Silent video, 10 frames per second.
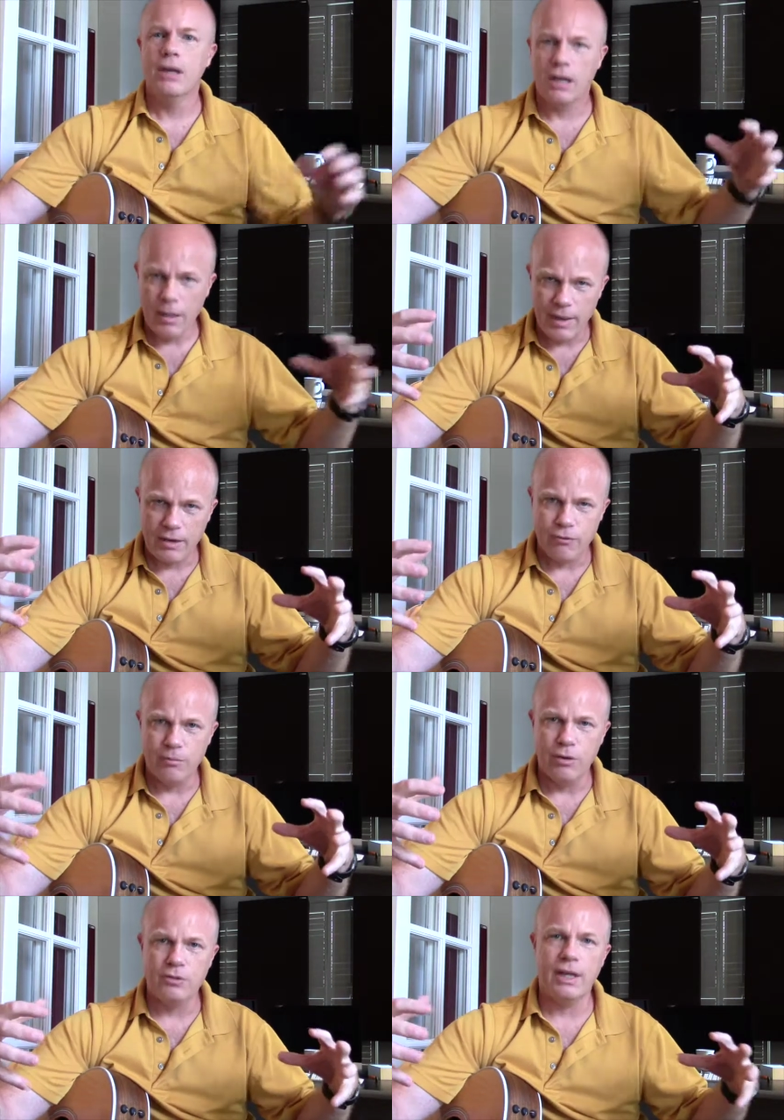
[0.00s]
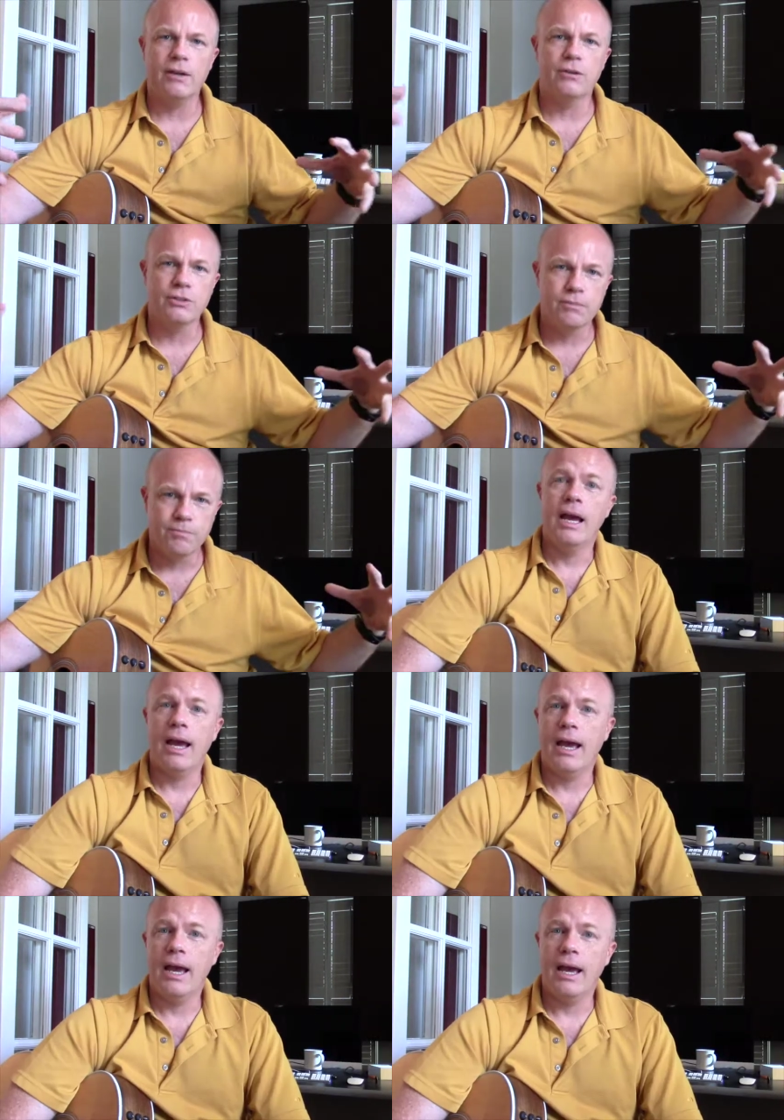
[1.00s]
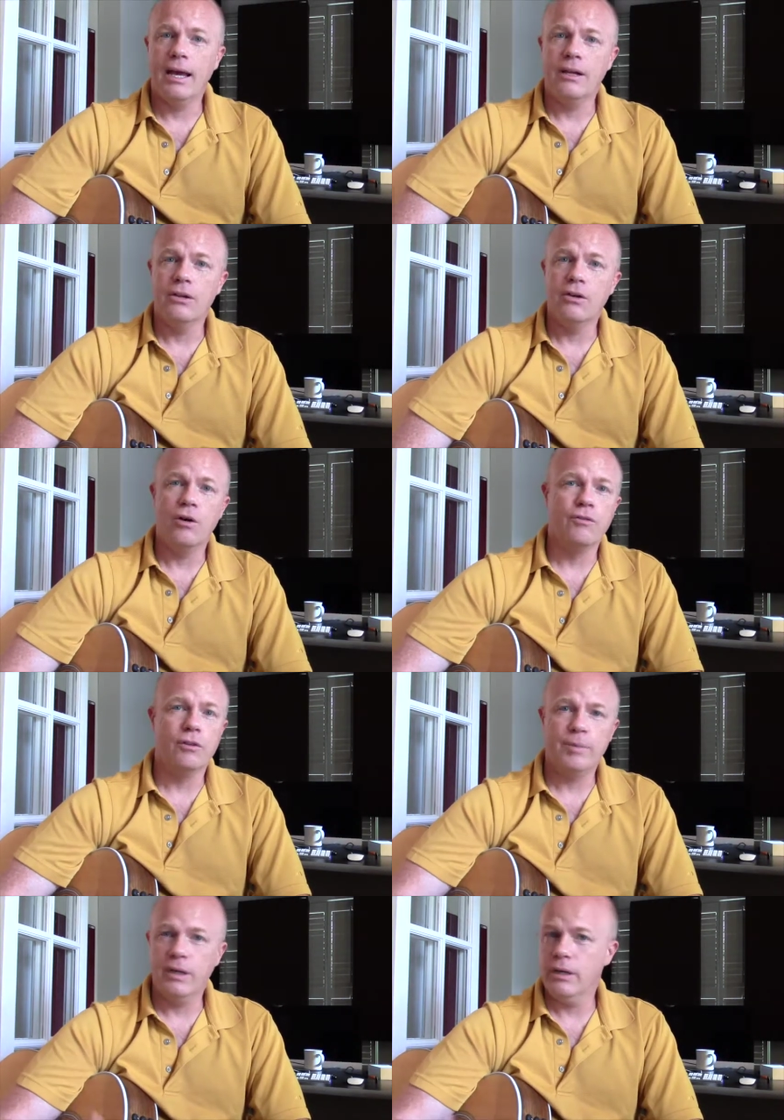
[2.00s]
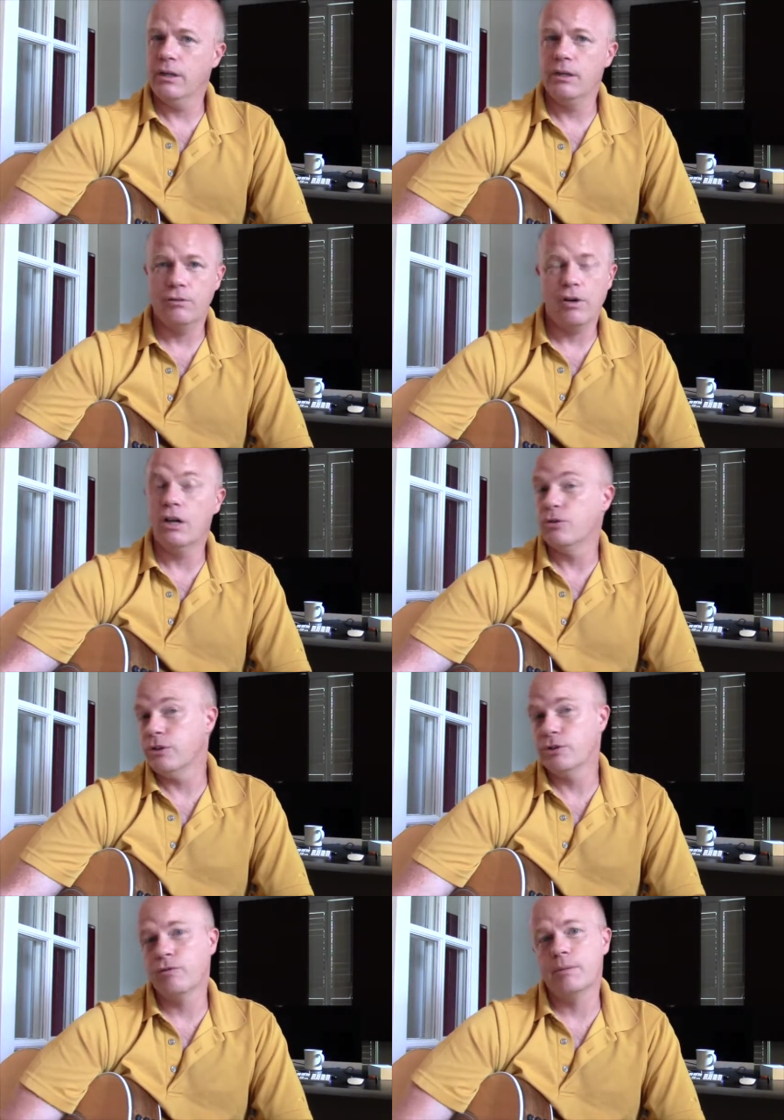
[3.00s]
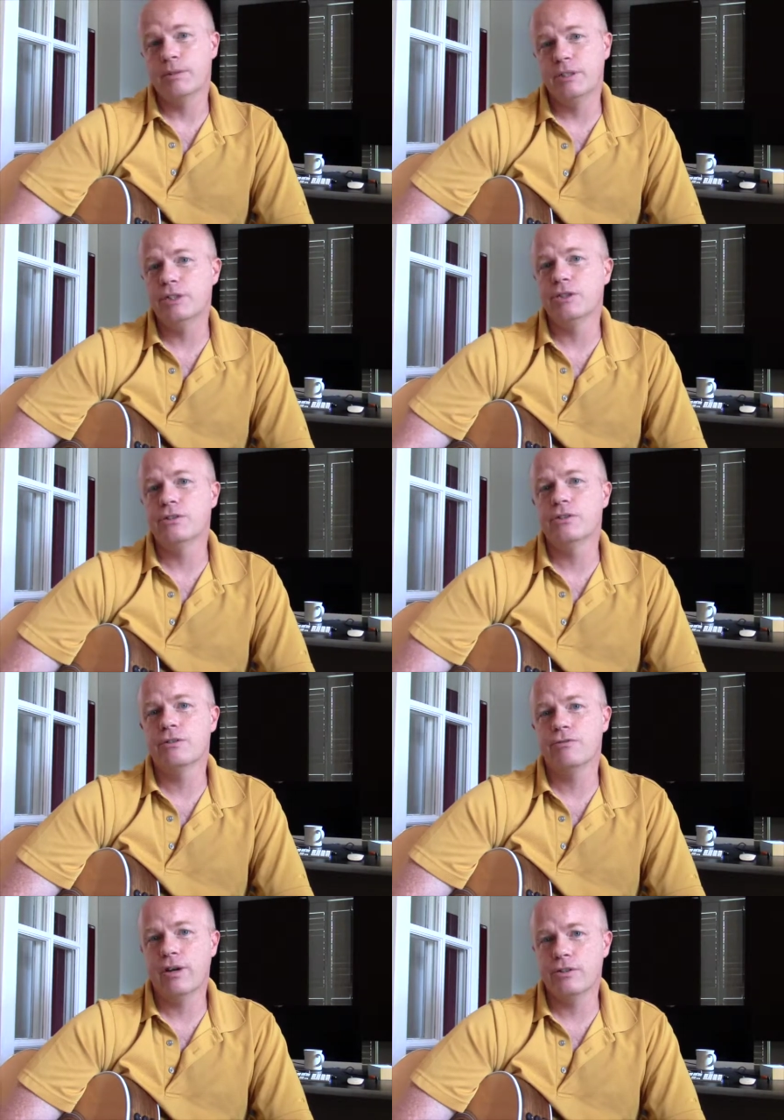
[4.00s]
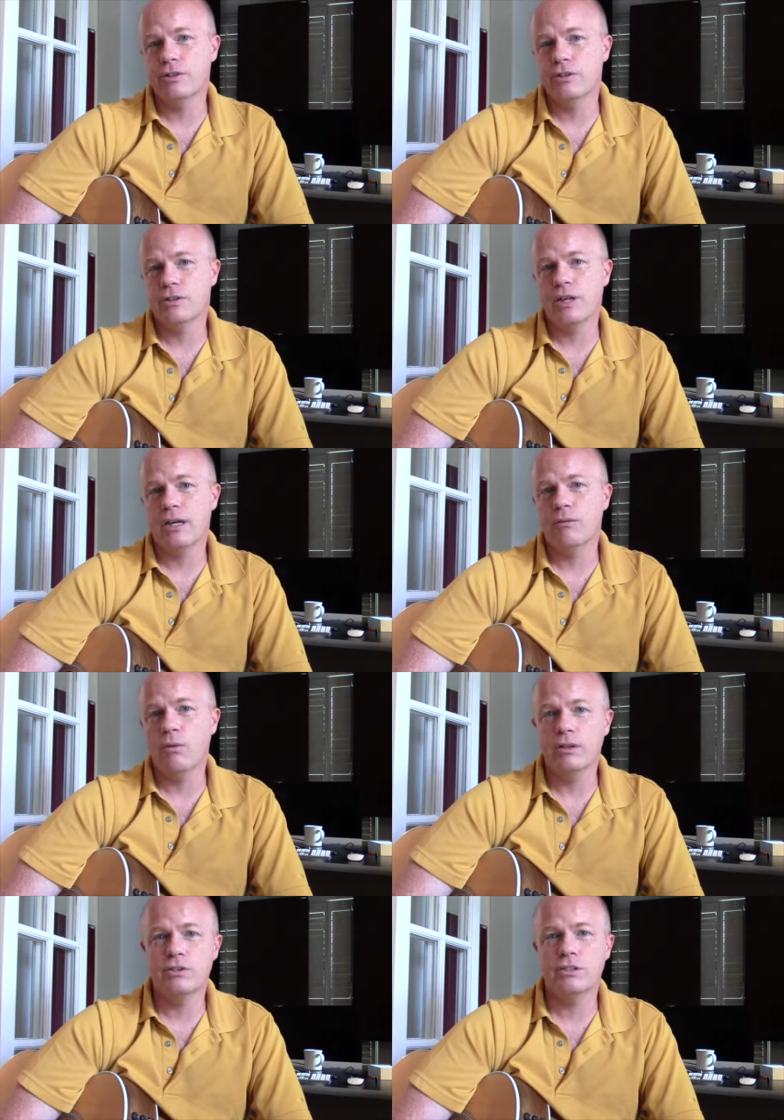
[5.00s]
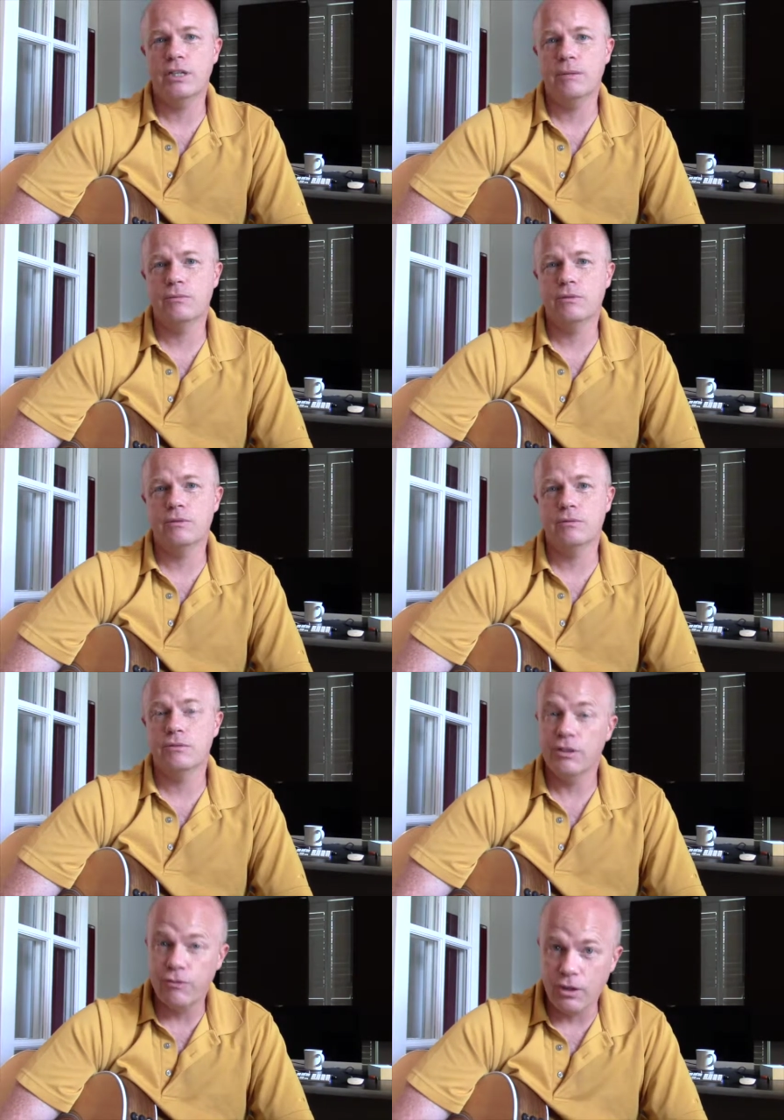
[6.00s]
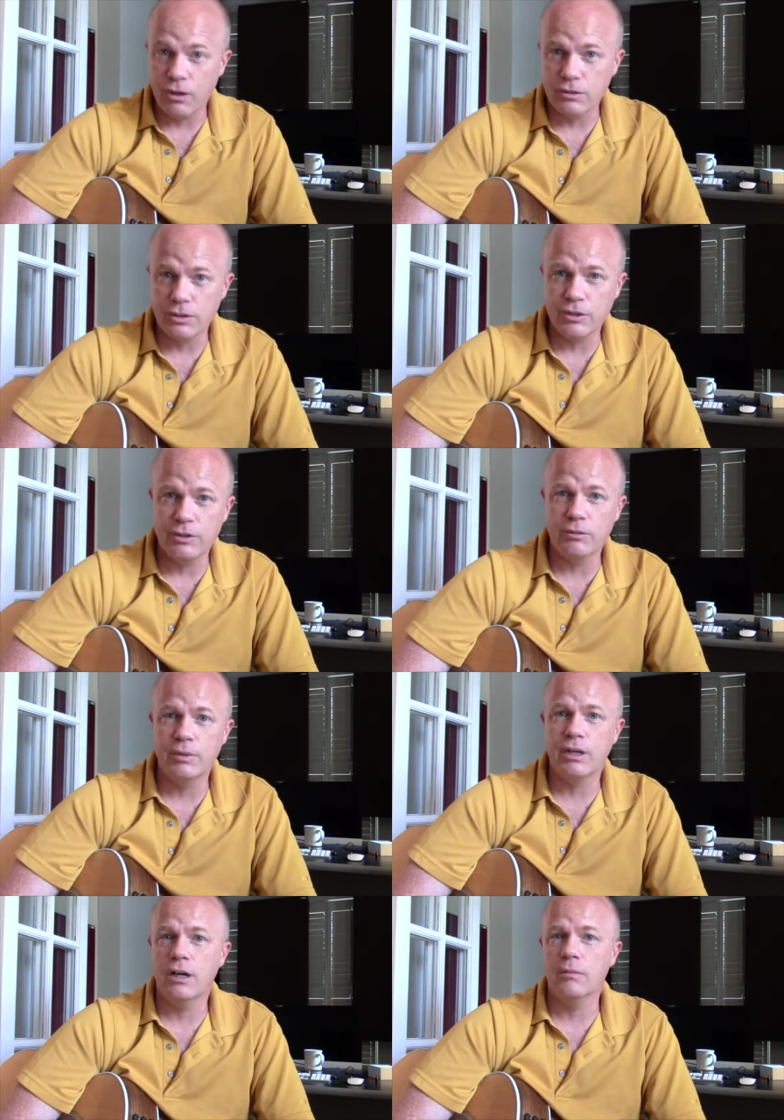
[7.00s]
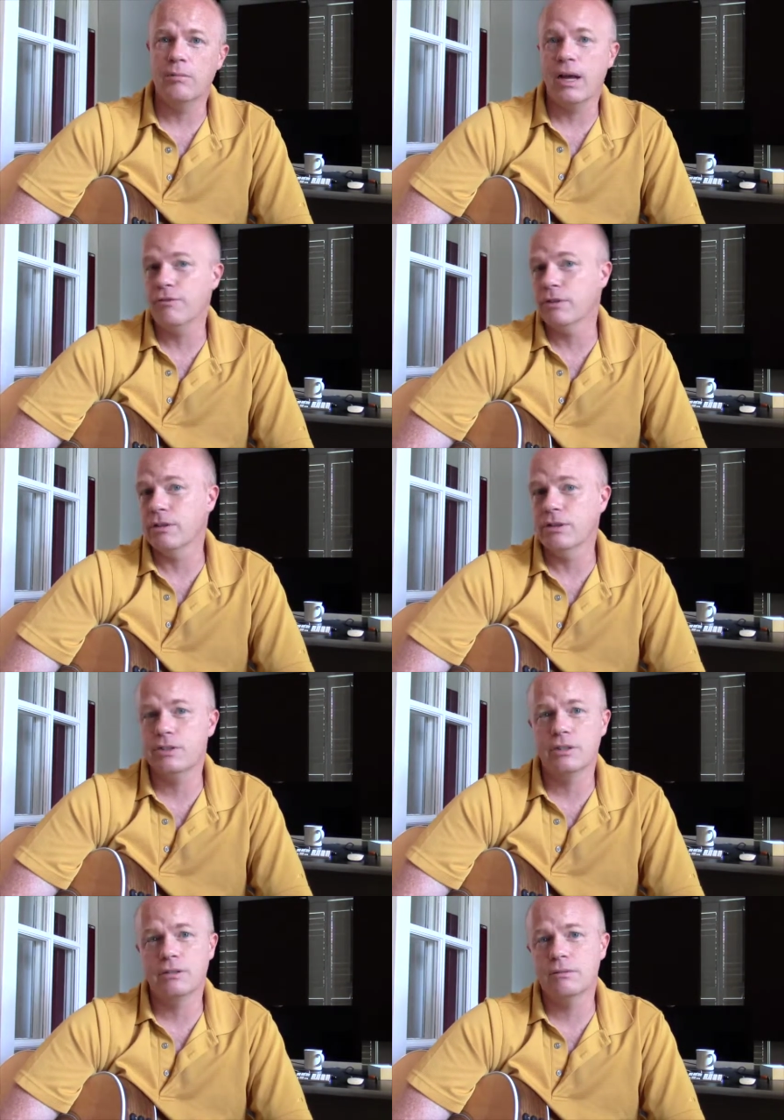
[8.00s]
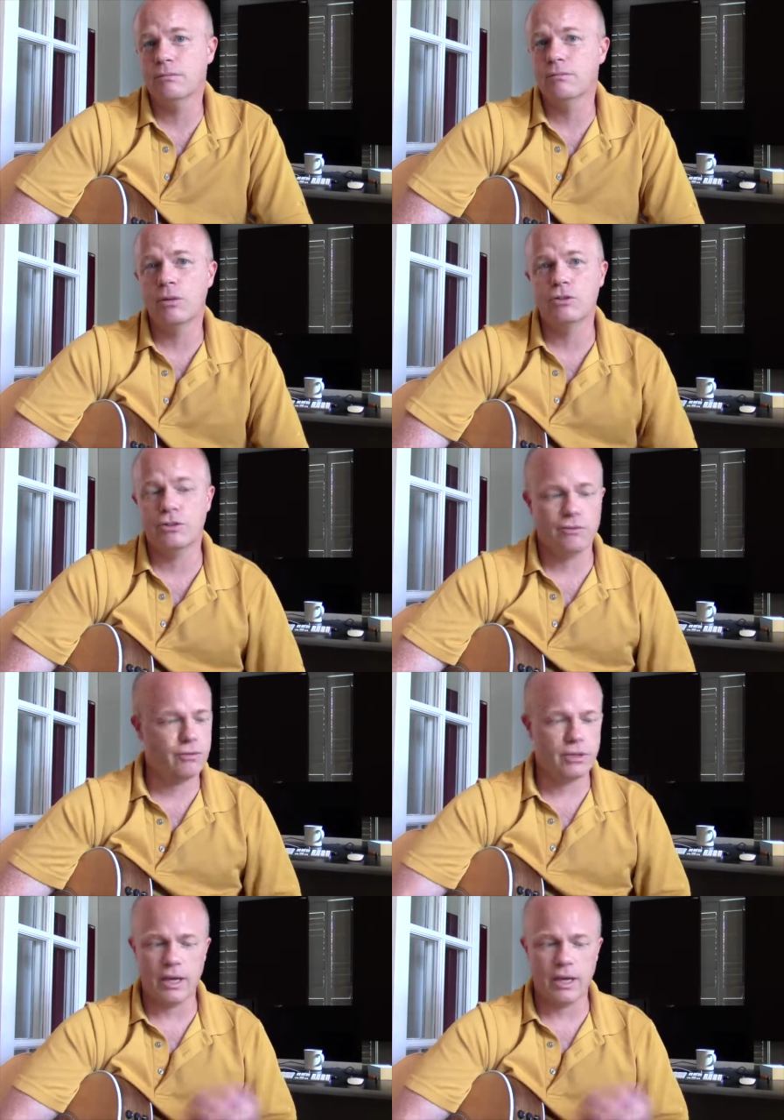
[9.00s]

Come at it from both angles, and over a period of hundreds of repetitions, phrases that once seemed difficult to you become effortless, and most of the